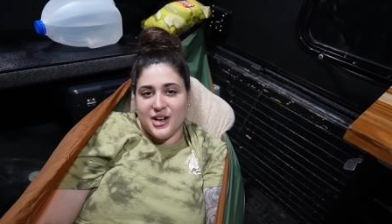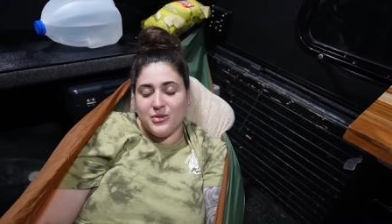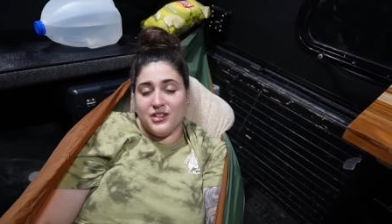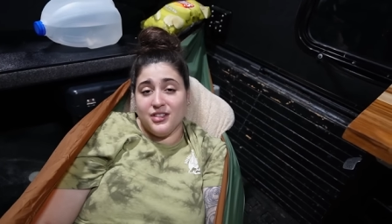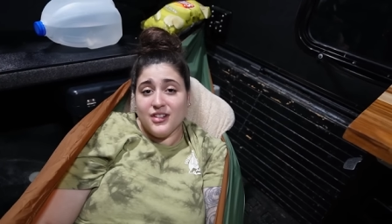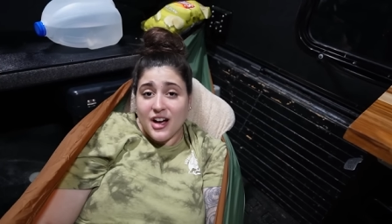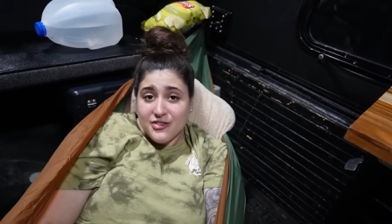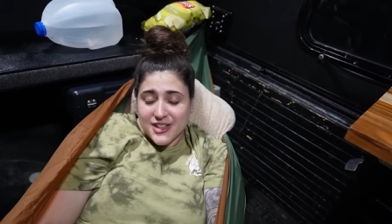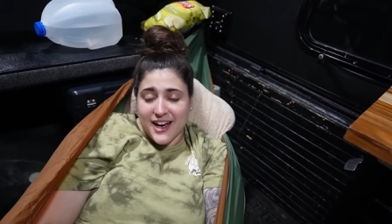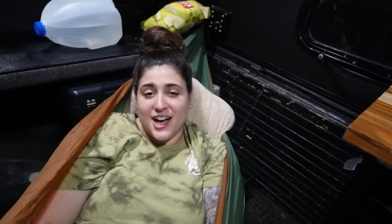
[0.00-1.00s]
I would
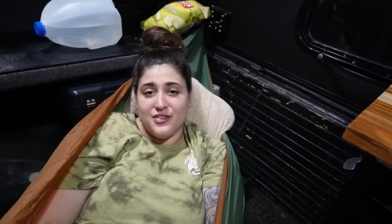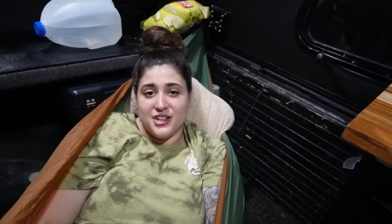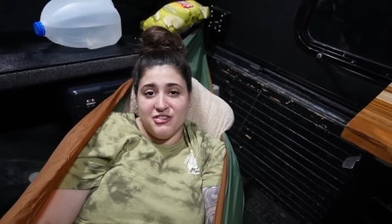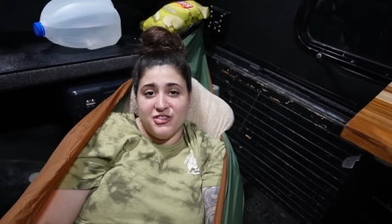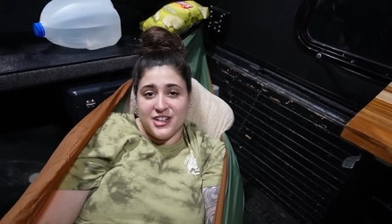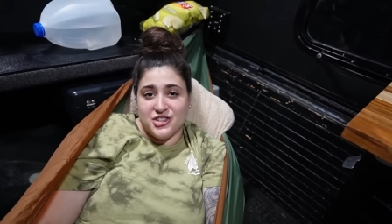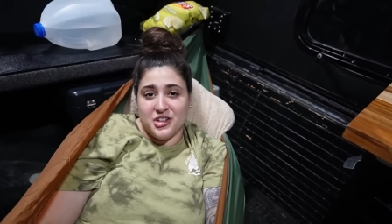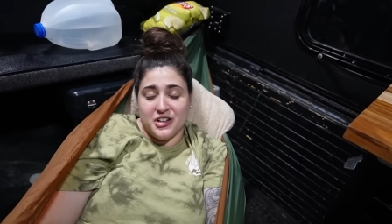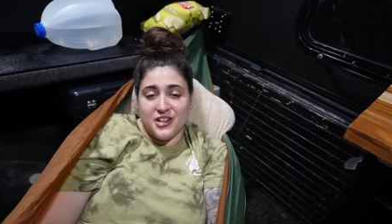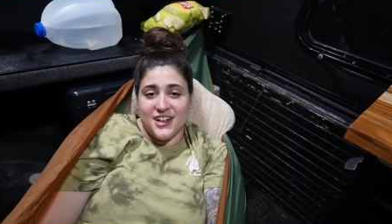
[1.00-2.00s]
love to have an
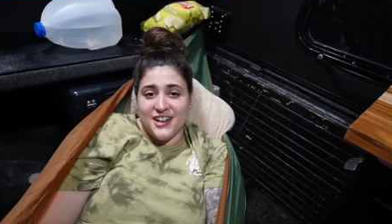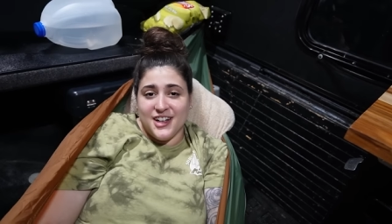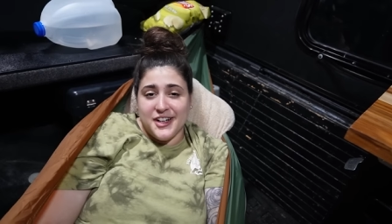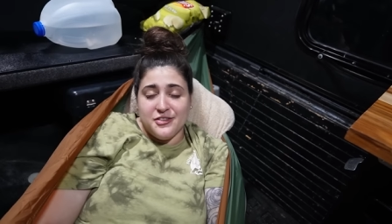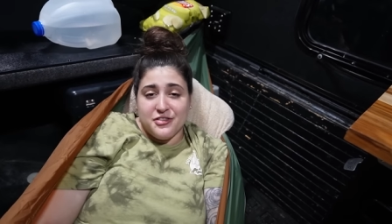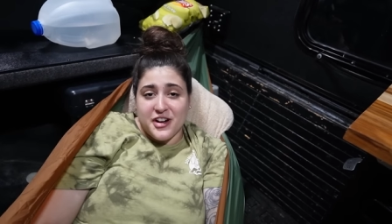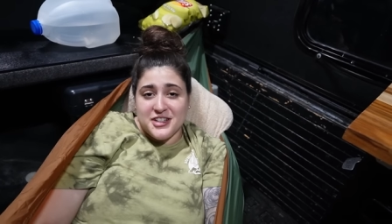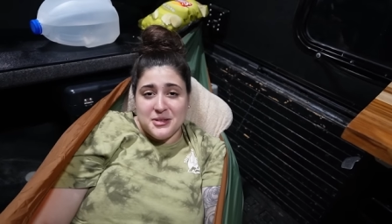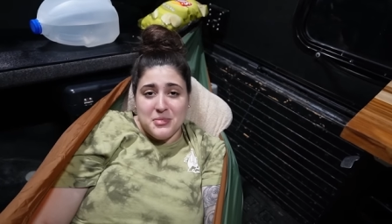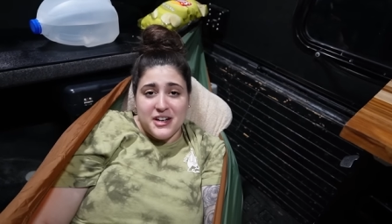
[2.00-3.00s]
adventure
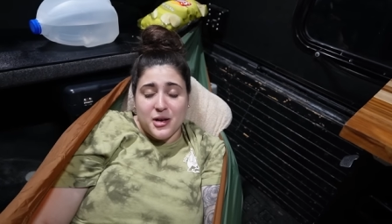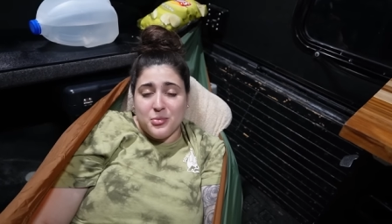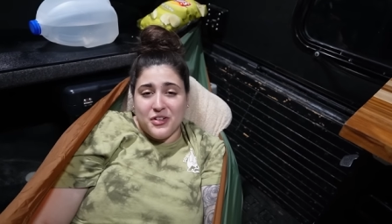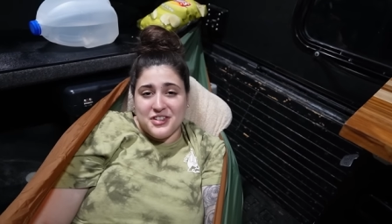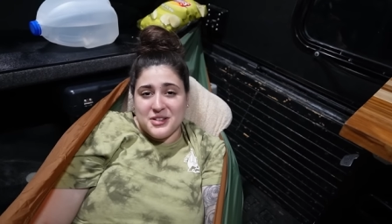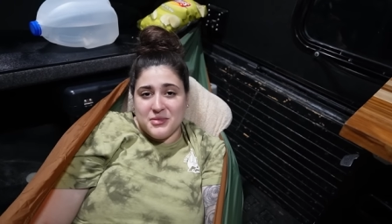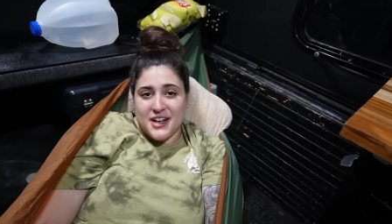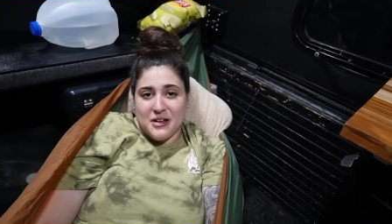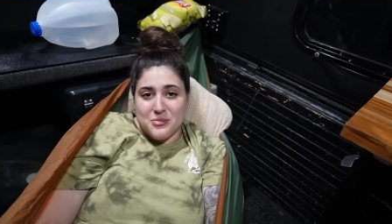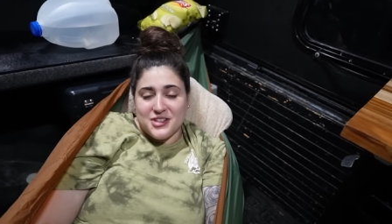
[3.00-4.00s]
friend to meet up with
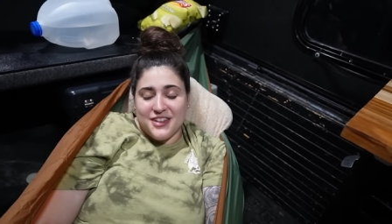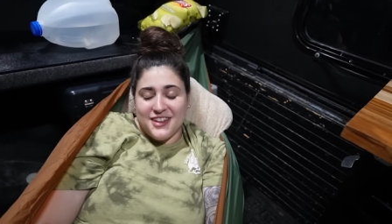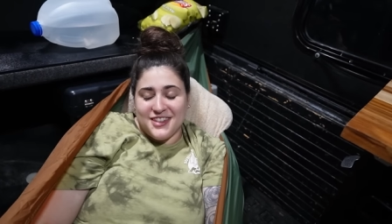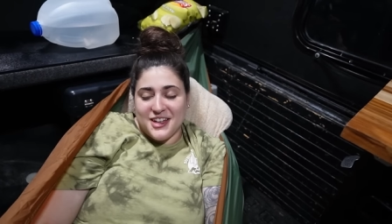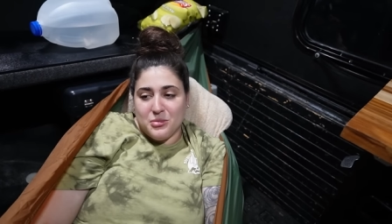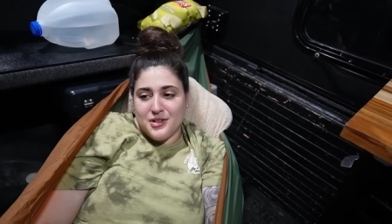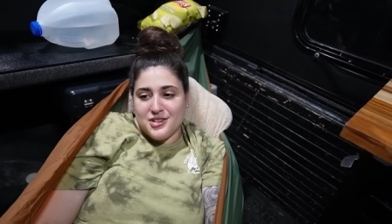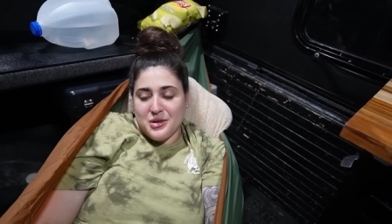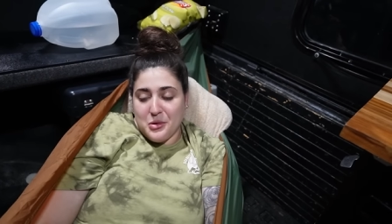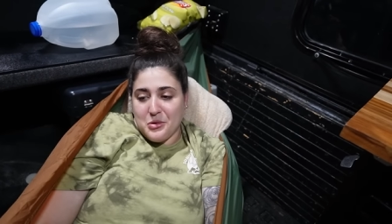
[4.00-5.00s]
sometimes. I think that'd be
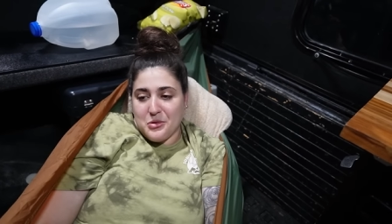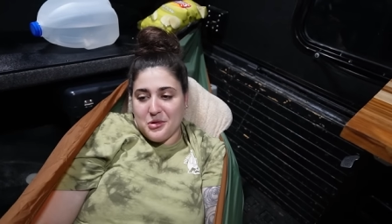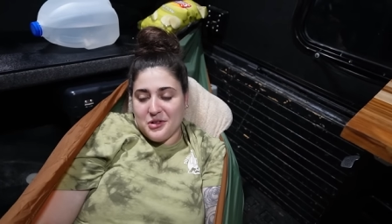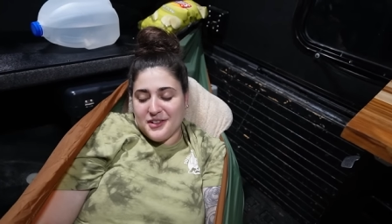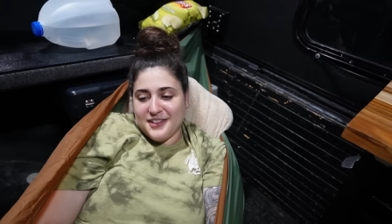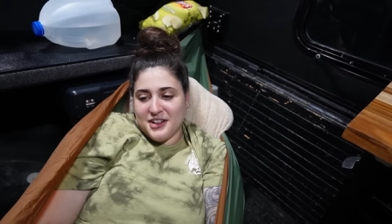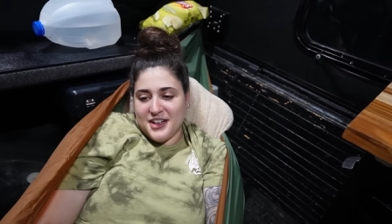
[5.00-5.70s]
so cool.